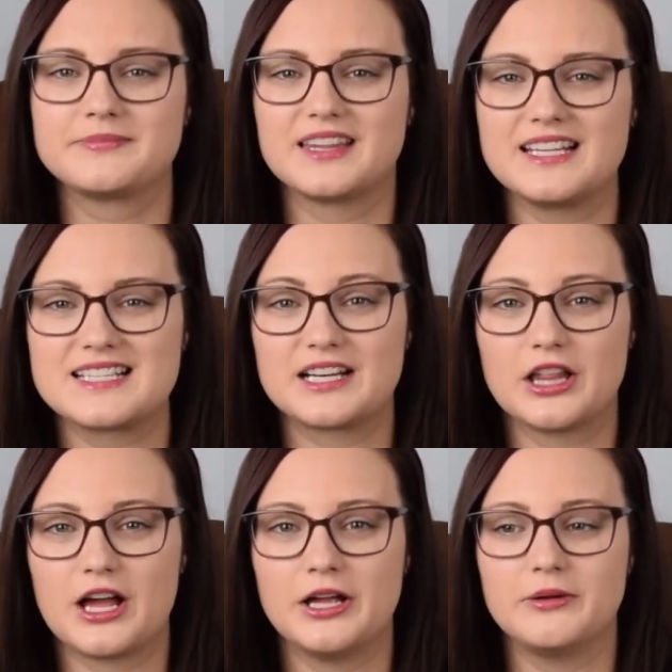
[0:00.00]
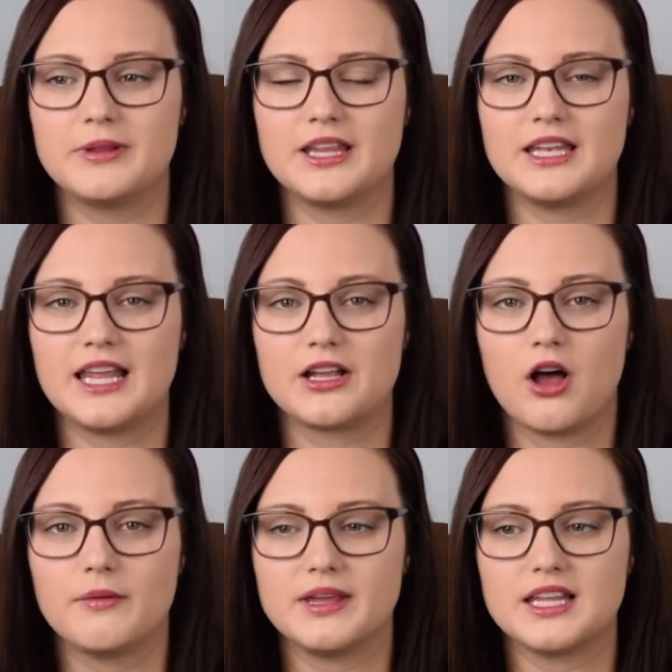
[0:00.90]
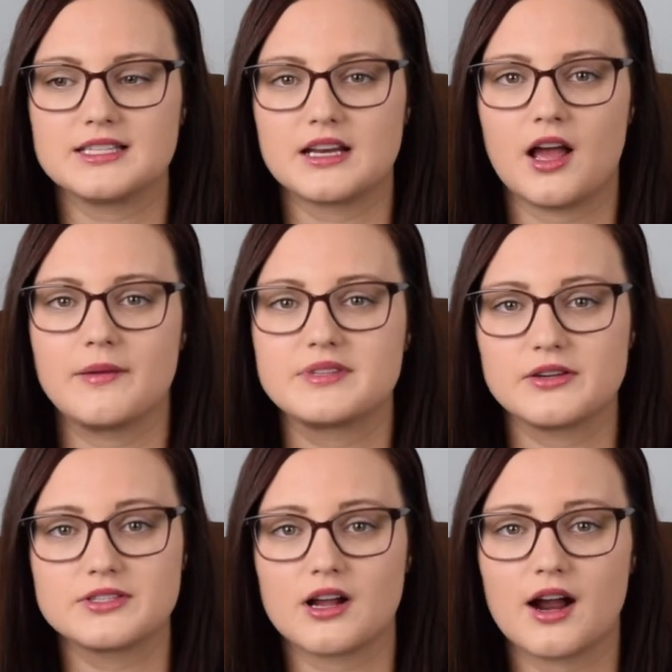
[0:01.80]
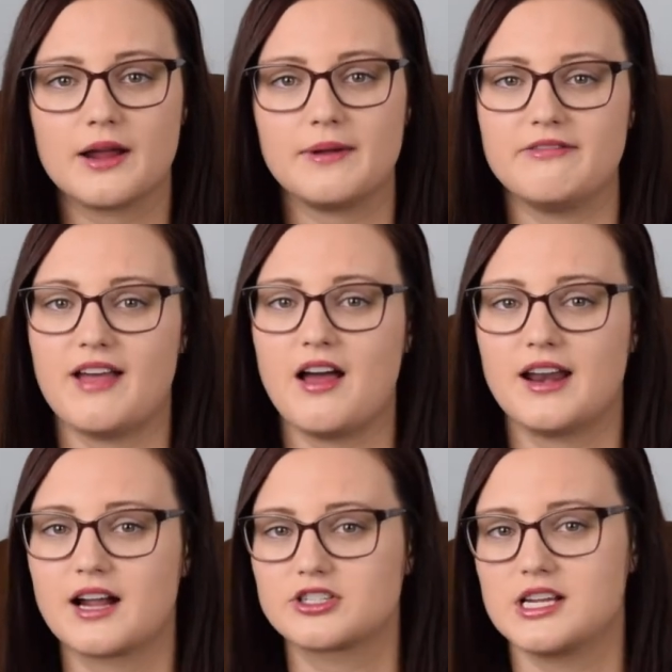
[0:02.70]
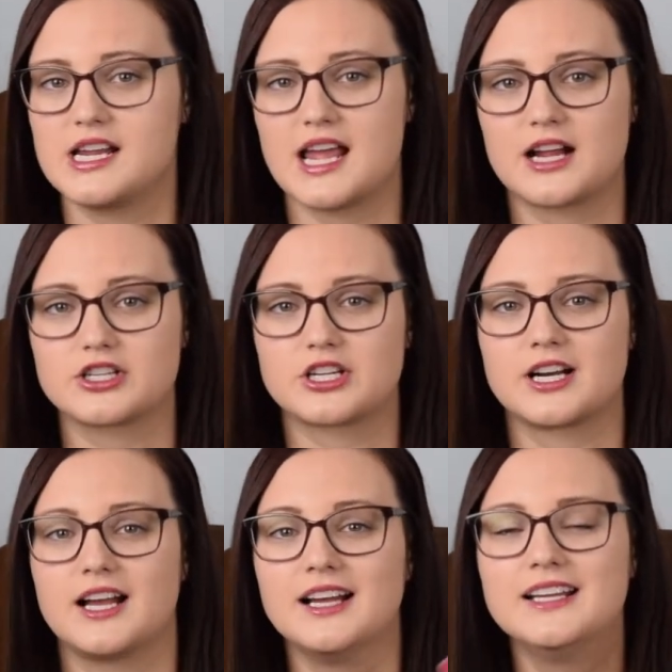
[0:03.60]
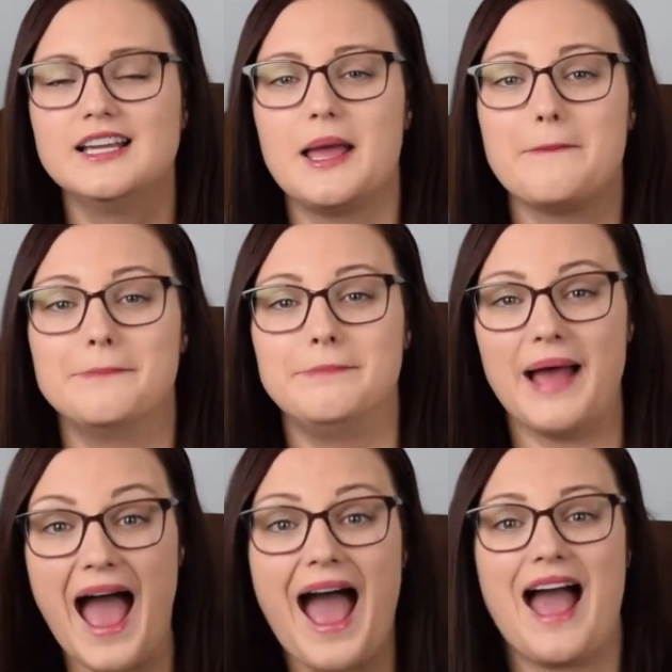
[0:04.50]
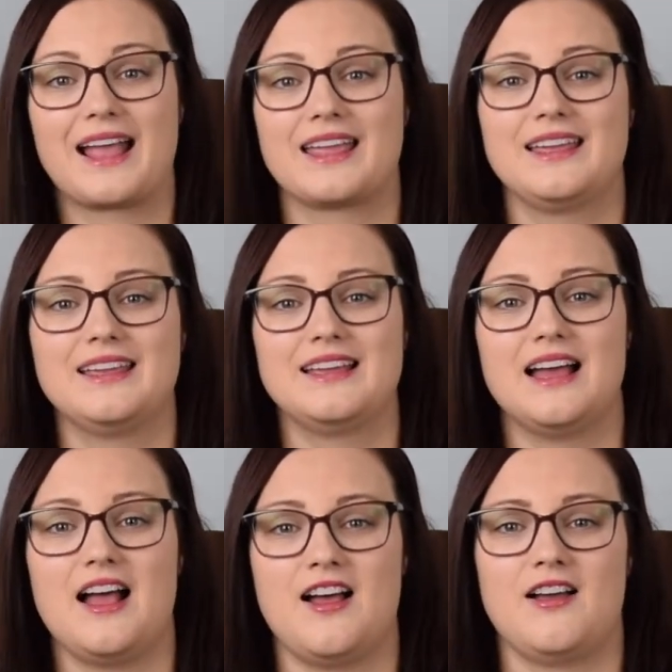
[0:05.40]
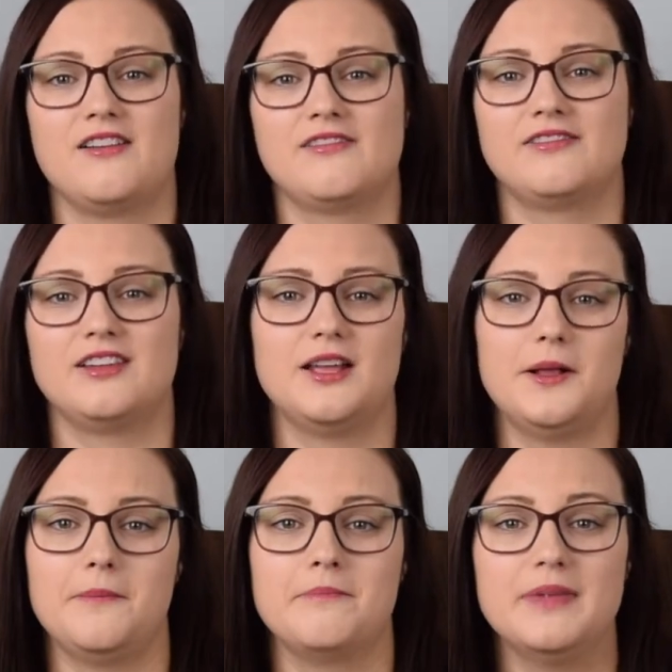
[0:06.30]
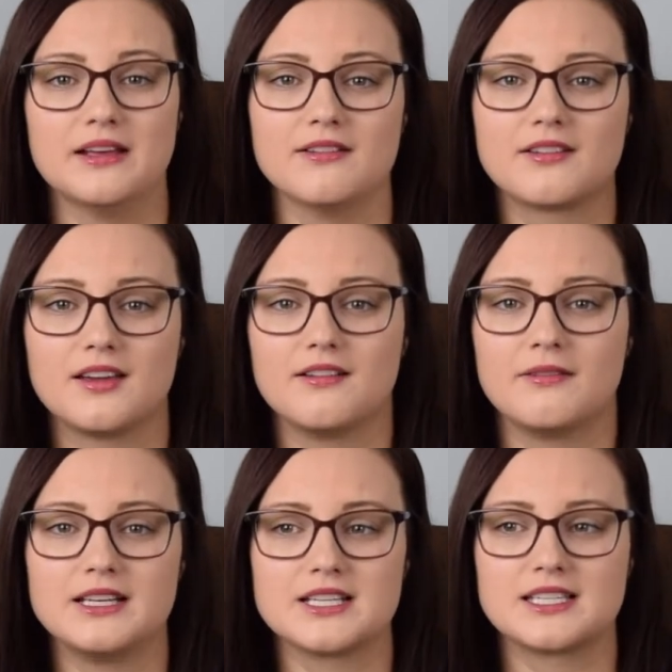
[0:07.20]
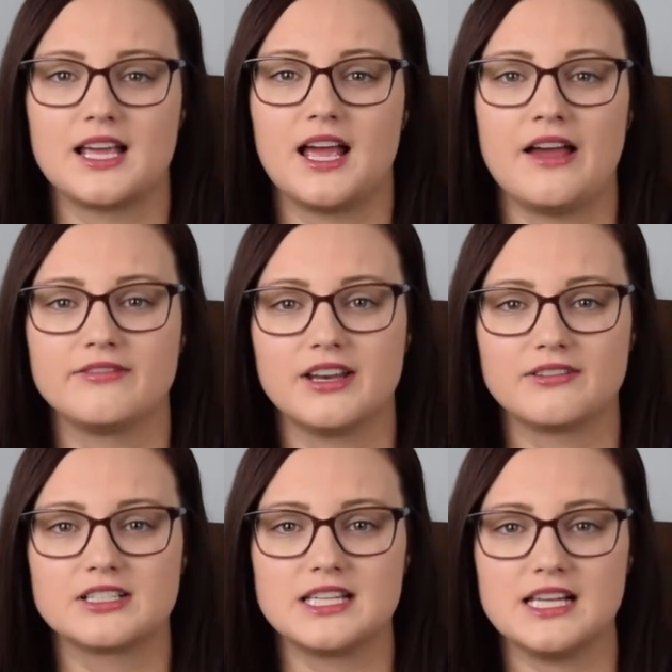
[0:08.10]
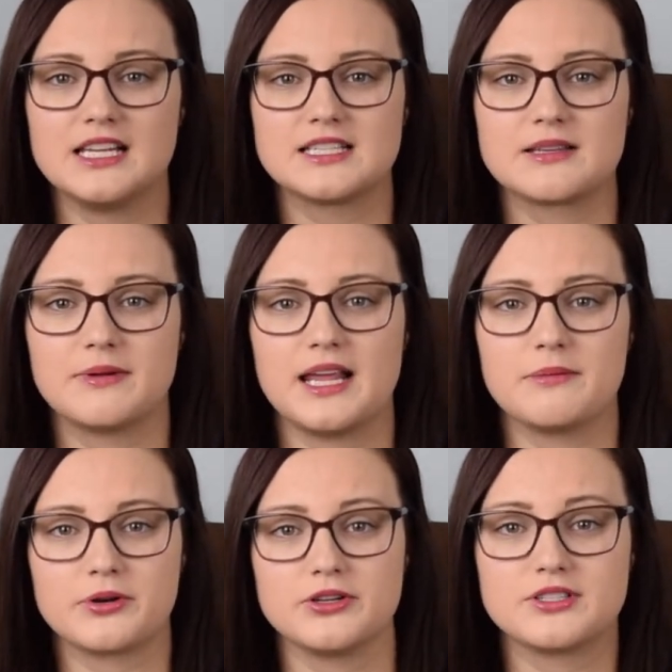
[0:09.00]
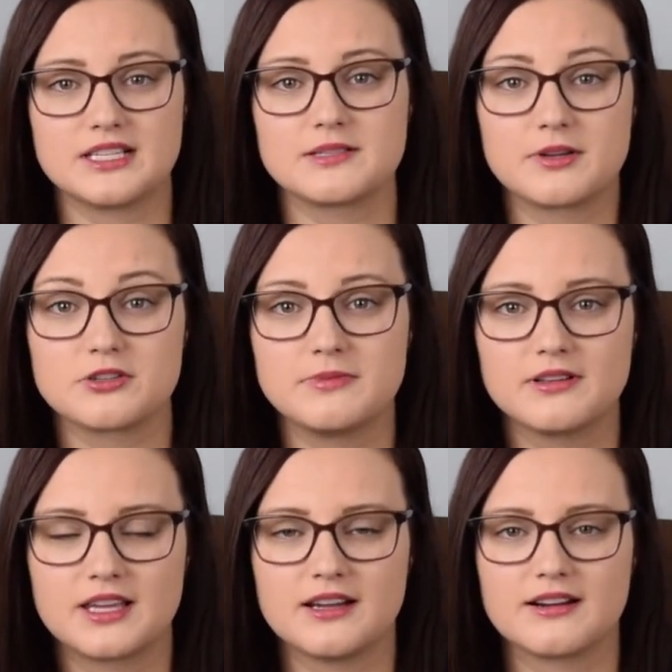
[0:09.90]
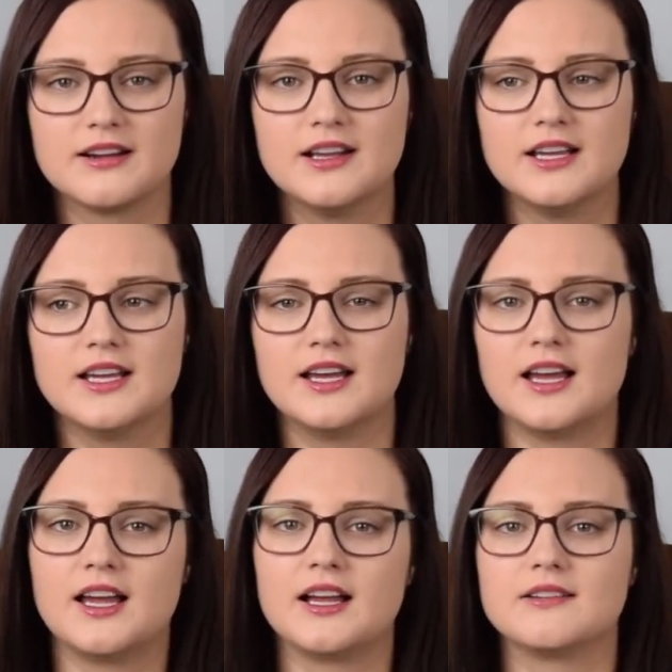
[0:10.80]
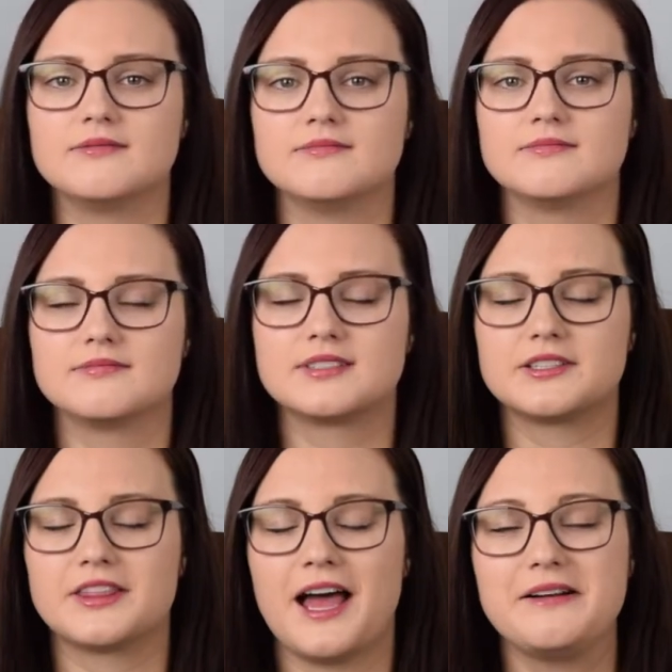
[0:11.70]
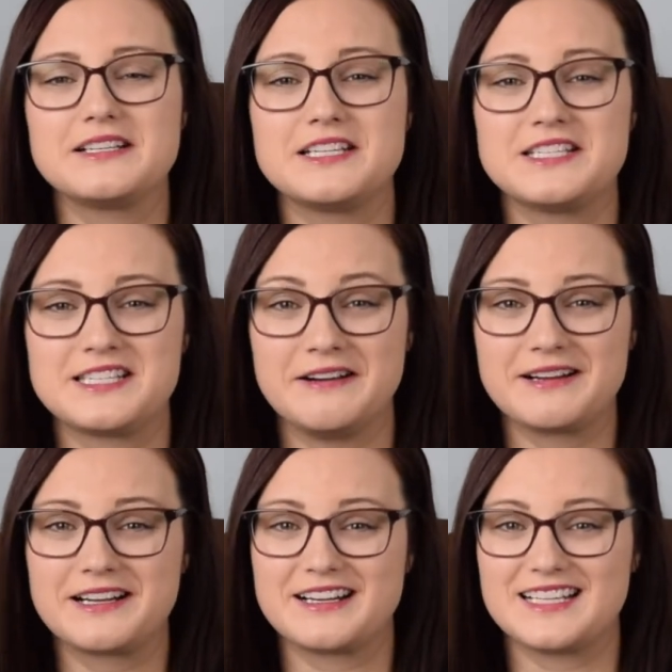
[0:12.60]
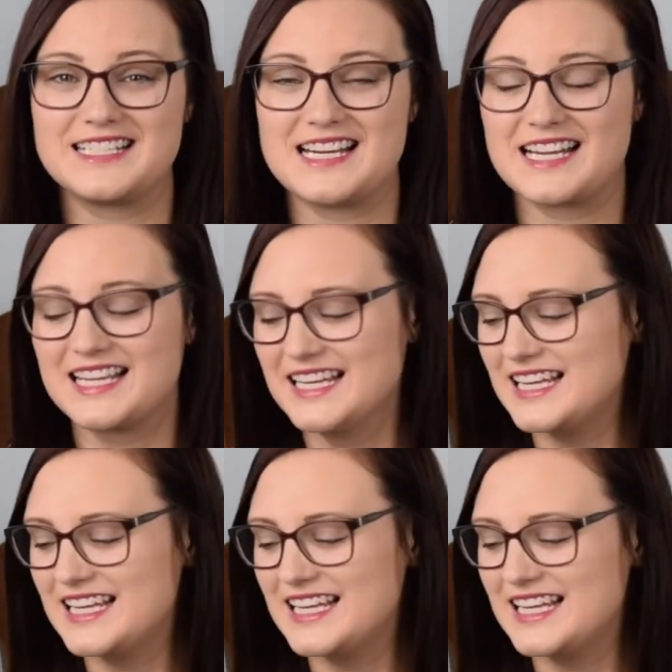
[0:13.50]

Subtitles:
they sent a lot home, and then they called me and they said, I'm so sorry, we found actually an extra bag of milk. We just have never seen somebody produce this much milk here. So that was just so encouraging